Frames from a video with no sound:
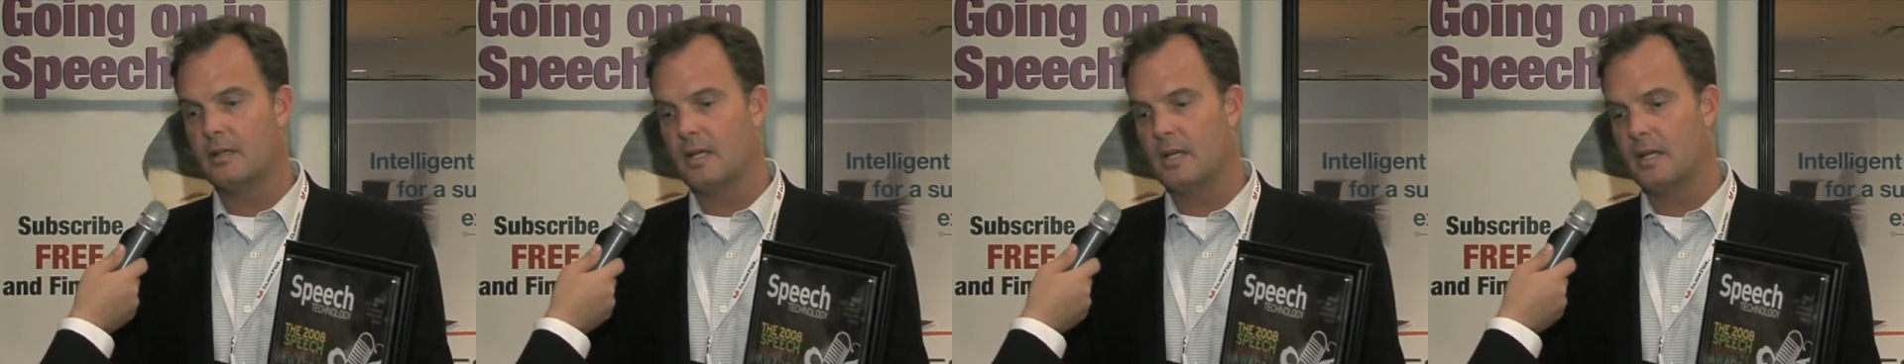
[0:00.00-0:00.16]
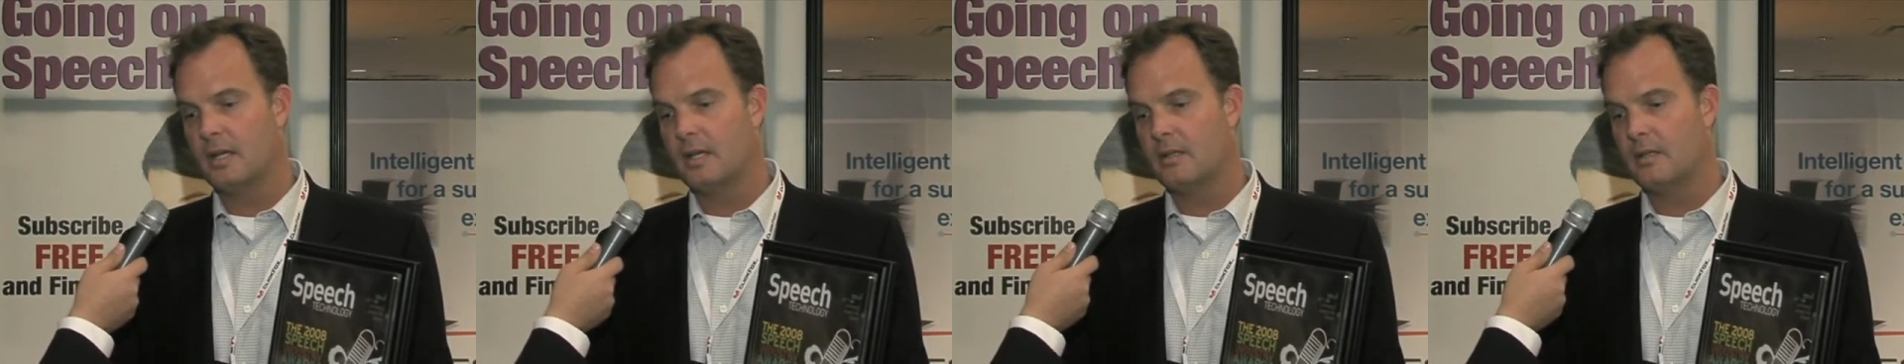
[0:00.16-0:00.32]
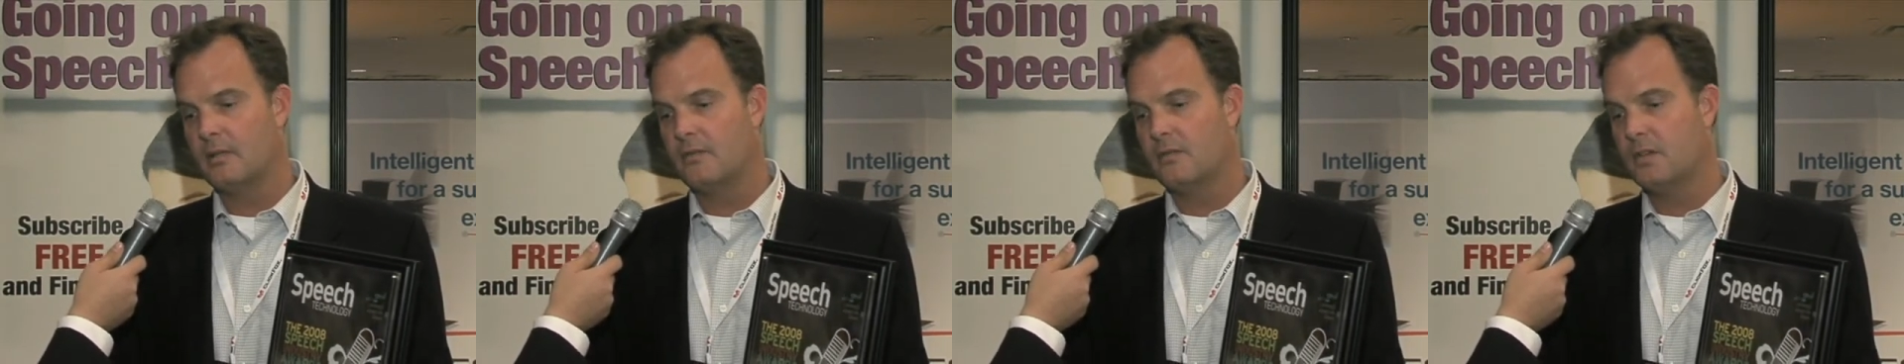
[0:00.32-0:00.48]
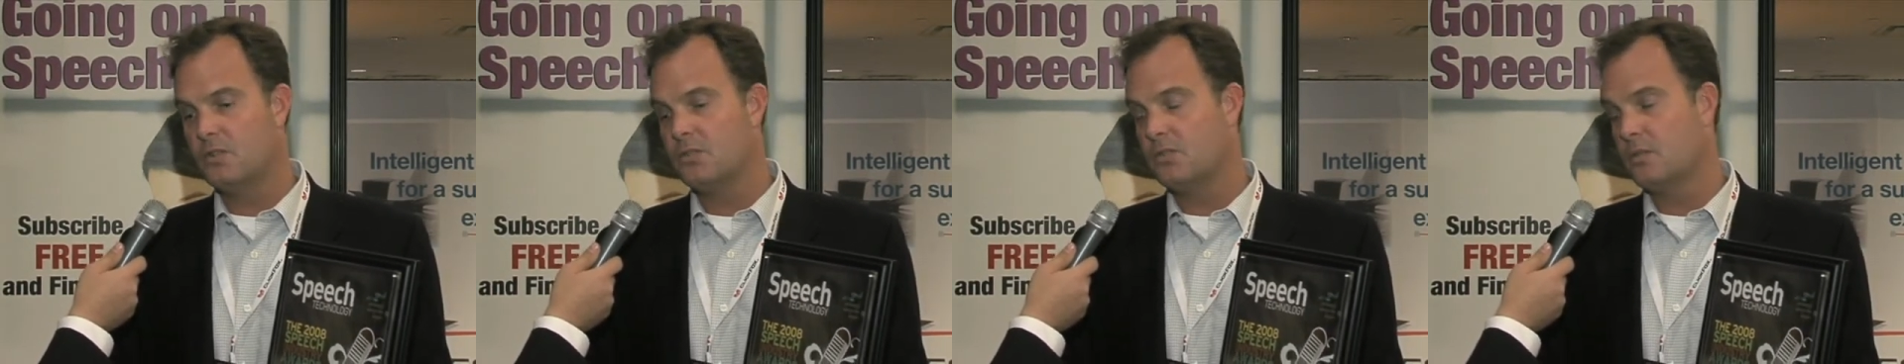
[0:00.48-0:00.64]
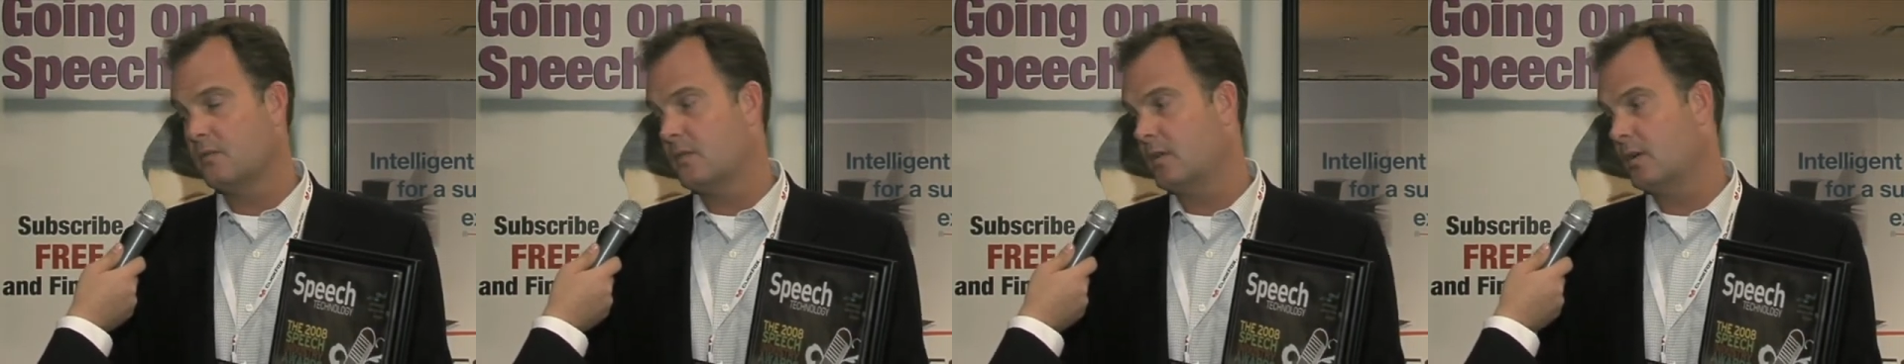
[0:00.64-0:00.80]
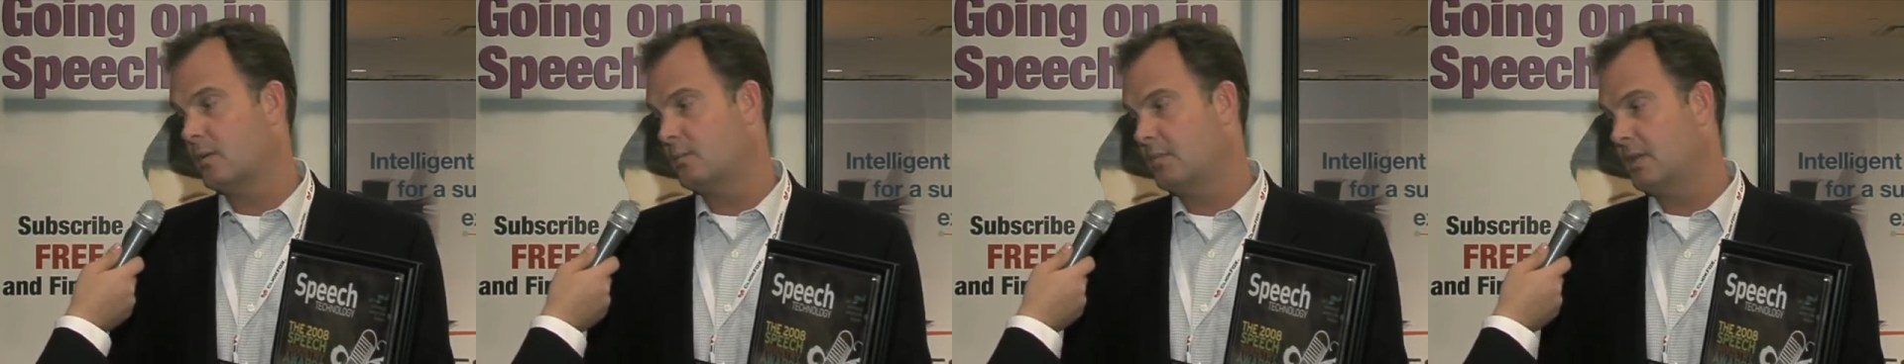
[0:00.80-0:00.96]
uh, the feature
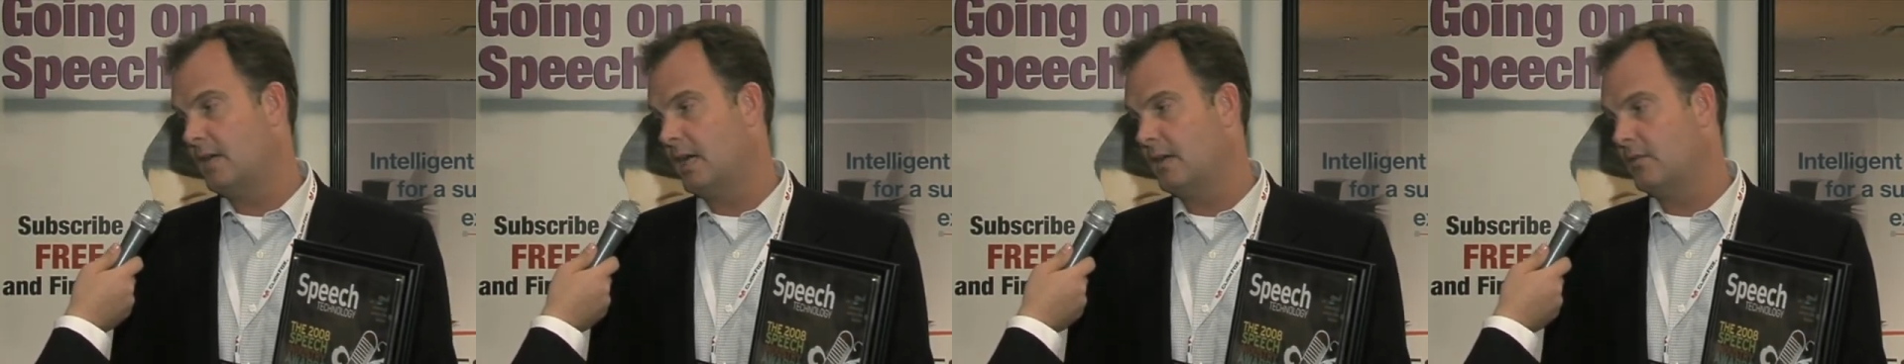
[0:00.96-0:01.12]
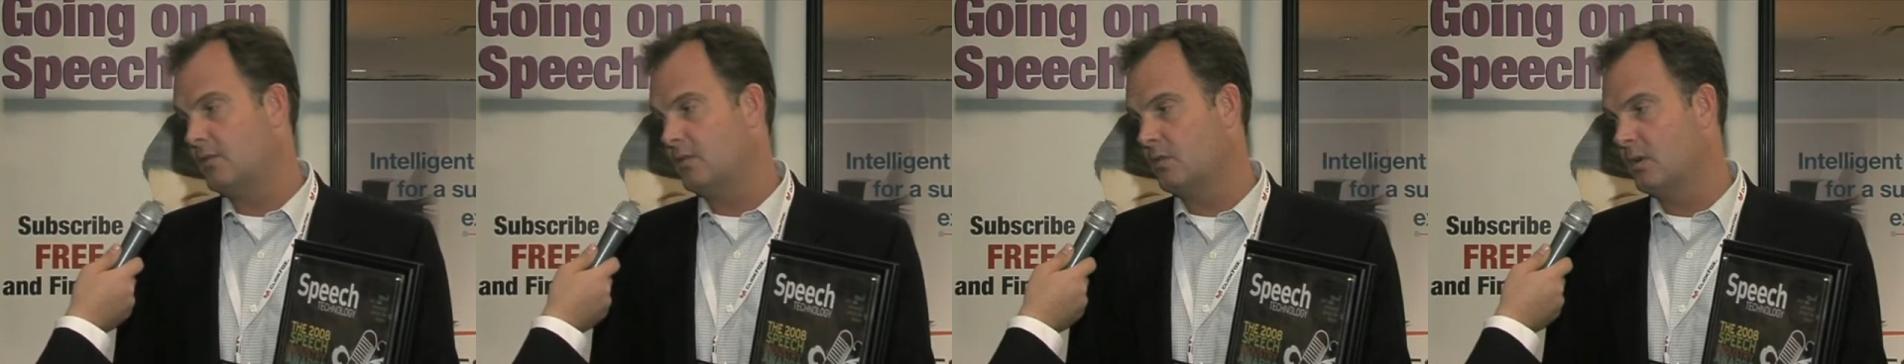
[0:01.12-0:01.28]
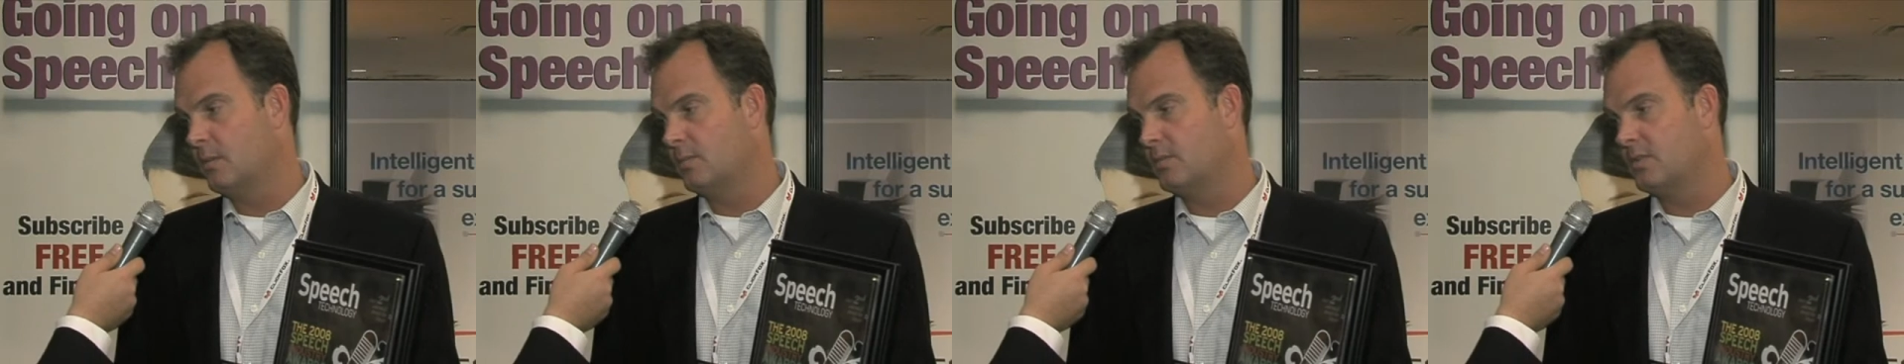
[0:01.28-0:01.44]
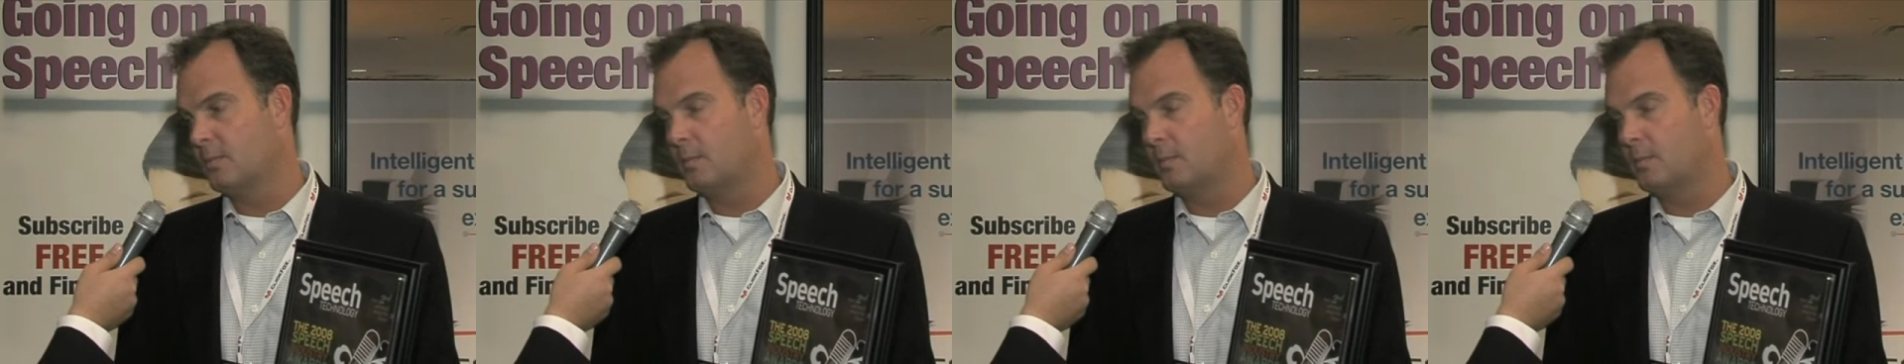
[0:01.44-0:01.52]
phone platforms,